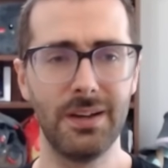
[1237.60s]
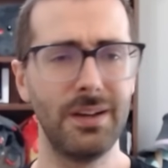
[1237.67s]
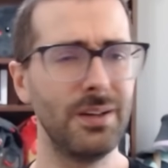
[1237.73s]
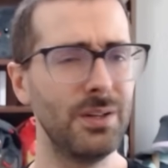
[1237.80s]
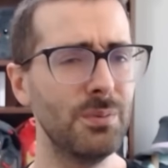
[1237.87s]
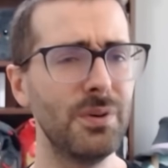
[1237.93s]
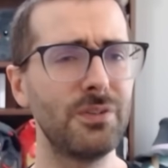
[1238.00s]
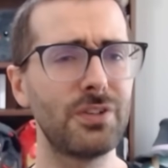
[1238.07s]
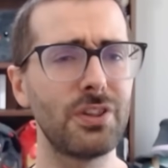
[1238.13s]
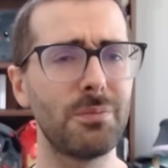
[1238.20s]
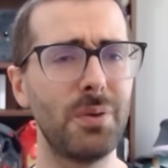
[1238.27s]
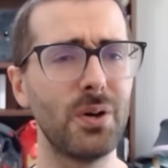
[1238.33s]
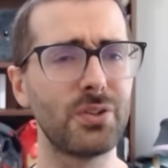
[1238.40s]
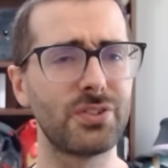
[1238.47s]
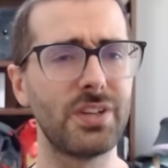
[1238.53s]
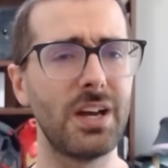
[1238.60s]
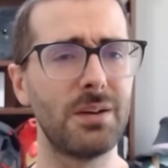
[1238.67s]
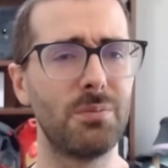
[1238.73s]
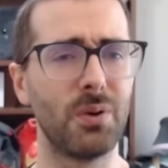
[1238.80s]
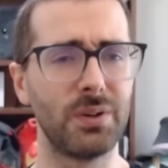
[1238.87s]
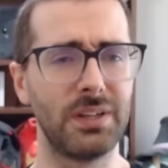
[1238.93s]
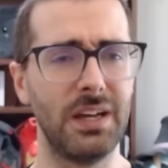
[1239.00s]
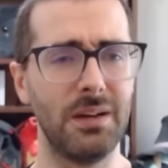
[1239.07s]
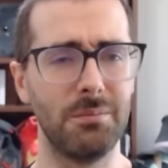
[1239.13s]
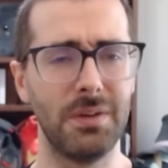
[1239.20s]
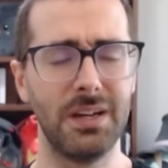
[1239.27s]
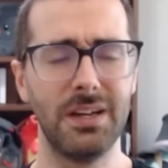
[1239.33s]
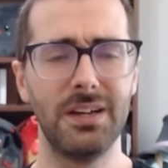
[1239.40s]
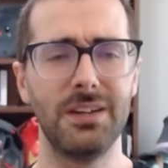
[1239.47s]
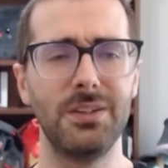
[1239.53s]
You move to the post-sideboard game.
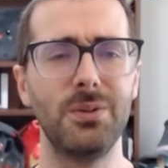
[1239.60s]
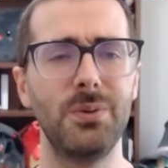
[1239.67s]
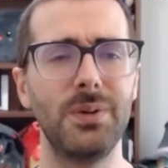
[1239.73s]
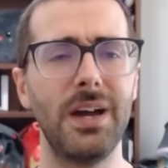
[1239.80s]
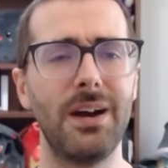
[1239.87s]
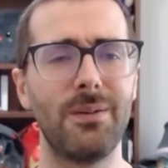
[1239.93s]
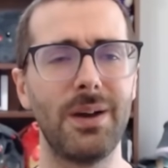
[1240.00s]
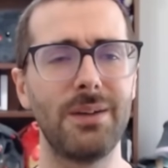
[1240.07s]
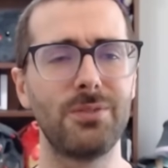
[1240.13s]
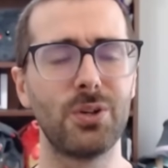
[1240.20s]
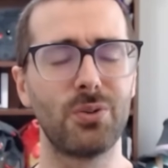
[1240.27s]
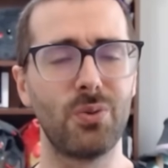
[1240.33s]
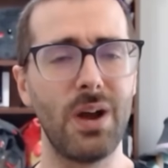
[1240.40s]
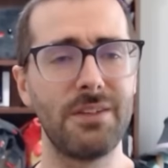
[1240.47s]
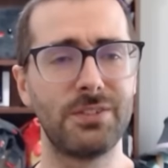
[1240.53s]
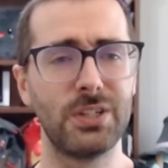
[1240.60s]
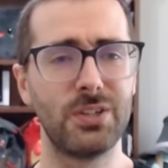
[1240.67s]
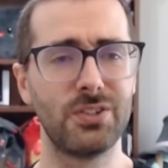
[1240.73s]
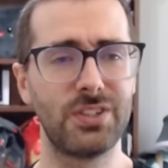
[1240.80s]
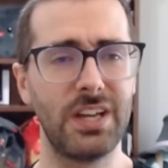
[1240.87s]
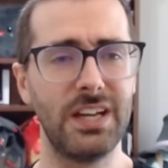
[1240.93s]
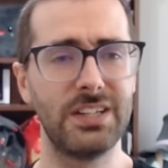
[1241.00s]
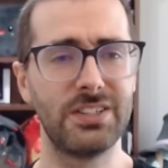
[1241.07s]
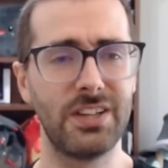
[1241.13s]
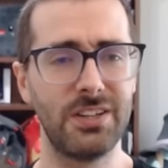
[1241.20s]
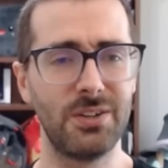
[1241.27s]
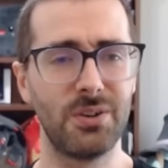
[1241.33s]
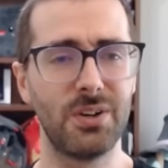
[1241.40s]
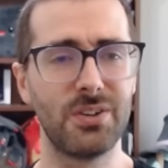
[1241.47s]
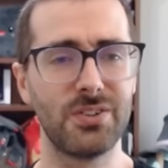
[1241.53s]
You now have your Grafdigger's Cage that
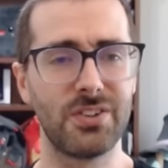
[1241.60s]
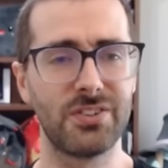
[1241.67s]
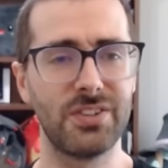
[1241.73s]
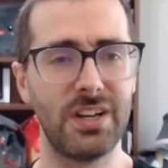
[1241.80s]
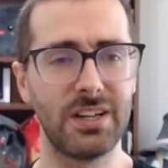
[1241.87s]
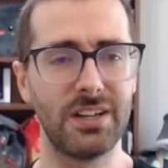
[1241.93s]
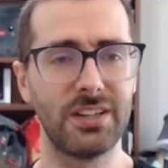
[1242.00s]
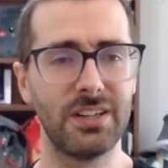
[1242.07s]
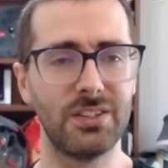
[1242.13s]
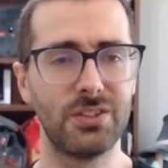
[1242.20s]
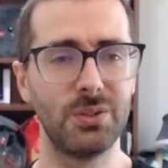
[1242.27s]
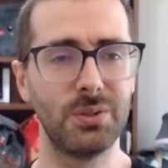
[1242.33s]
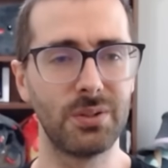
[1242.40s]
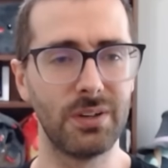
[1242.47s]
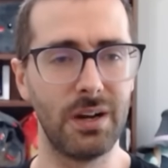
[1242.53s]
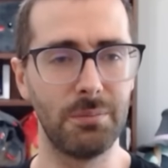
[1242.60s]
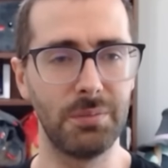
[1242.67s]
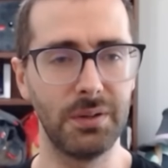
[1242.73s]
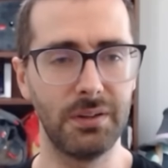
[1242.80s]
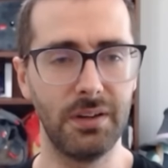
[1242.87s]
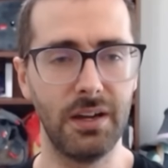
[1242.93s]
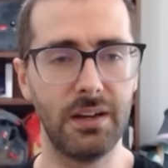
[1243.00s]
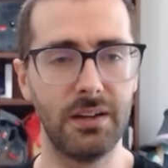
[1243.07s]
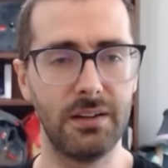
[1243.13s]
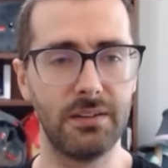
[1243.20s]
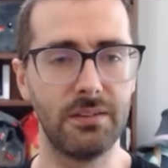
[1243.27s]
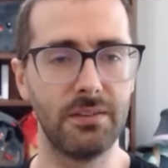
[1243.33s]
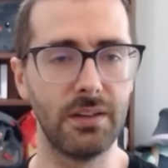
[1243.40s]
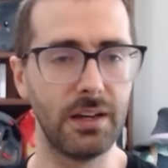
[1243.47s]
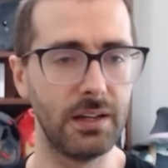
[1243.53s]
your Urza Saga can tutor up, and
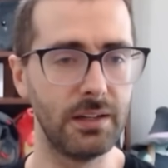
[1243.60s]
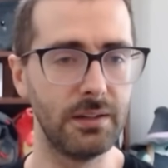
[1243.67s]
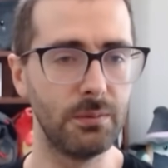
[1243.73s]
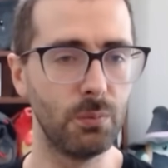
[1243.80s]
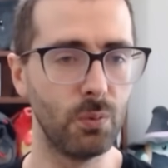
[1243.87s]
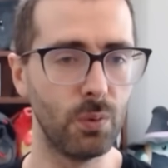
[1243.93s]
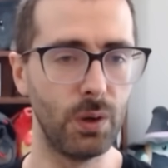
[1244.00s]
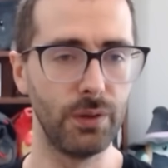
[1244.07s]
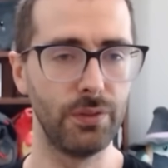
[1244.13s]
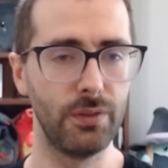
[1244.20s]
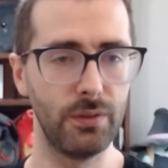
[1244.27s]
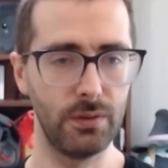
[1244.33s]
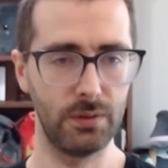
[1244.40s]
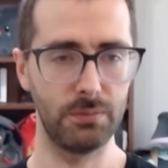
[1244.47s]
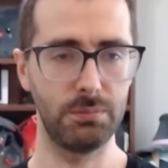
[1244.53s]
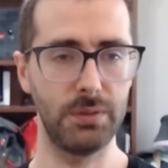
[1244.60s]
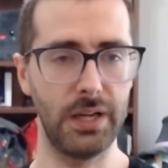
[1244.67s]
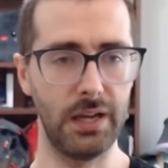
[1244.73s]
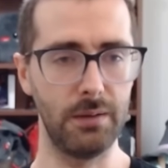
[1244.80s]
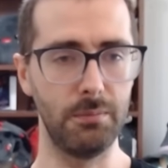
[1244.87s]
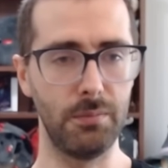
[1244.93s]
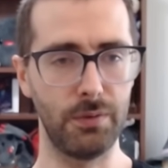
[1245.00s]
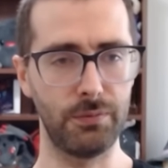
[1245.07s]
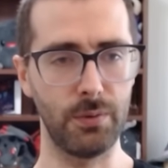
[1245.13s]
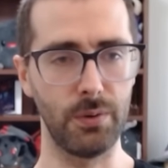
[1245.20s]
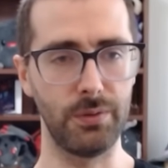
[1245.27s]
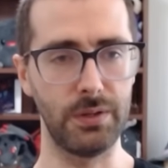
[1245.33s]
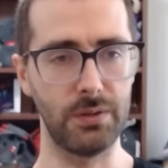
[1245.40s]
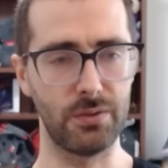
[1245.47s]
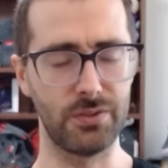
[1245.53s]
they won the game before
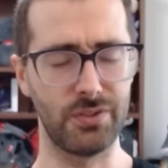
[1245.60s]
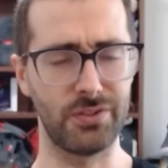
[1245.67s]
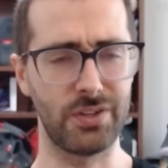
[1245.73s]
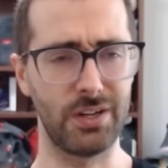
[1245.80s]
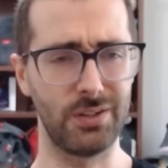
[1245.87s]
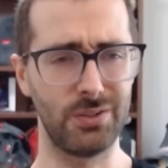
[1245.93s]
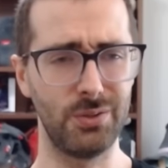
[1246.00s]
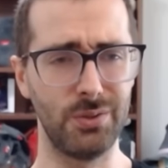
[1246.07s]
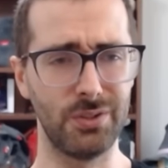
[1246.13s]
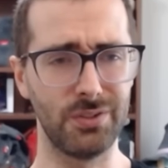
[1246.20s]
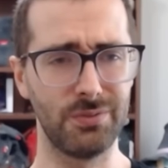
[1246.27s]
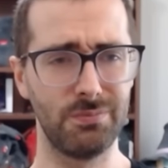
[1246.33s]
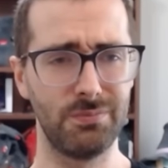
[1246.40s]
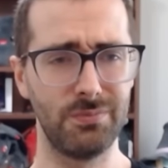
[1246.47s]
the Urza Saga tutor